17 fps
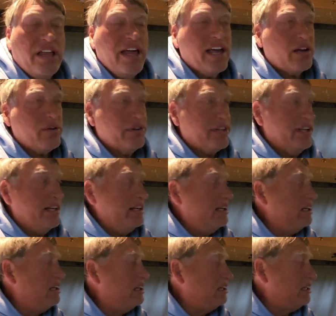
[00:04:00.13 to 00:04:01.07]
the heck with it.
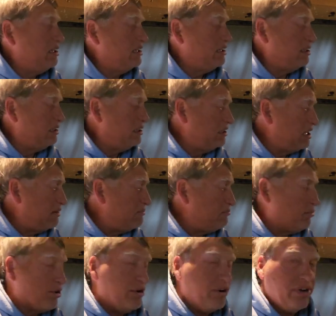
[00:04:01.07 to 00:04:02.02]

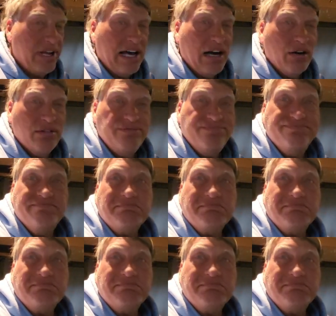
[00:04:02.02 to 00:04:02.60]
I'm burned out.